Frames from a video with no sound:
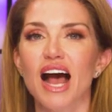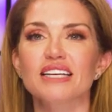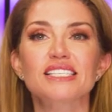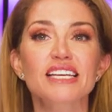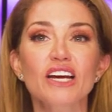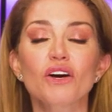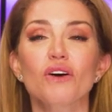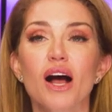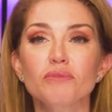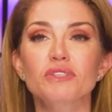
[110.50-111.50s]
I see you're
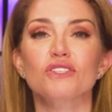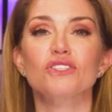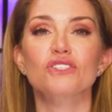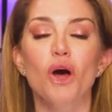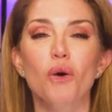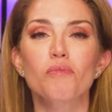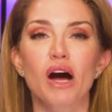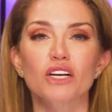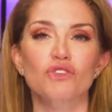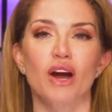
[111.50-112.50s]
up to so
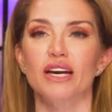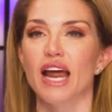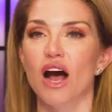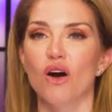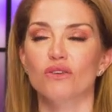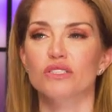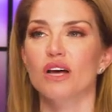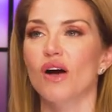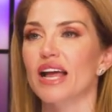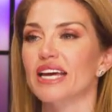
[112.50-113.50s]
much right now. So
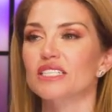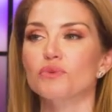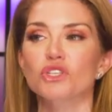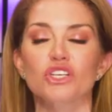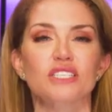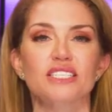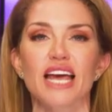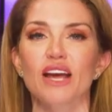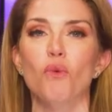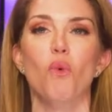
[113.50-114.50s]
I guess we'll yeah. just
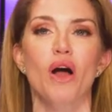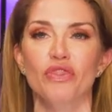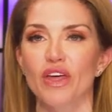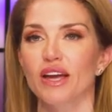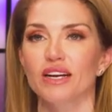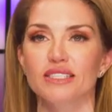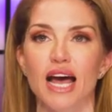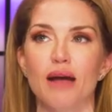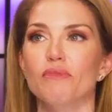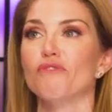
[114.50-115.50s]
take one thing at a
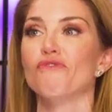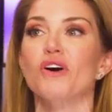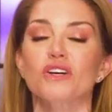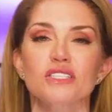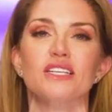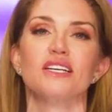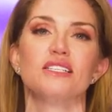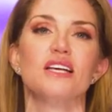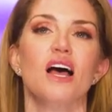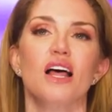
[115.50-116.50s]
time. The first is
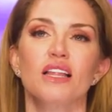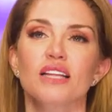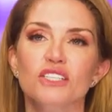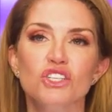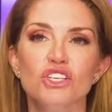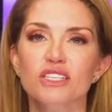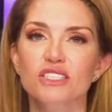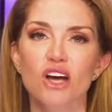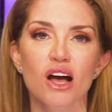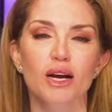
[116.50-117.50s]
let's just
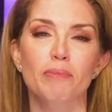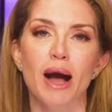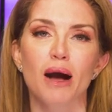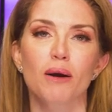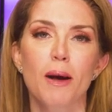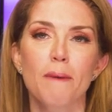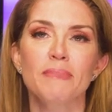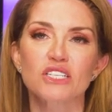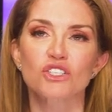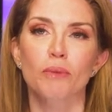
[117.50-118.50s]
talk about Mr.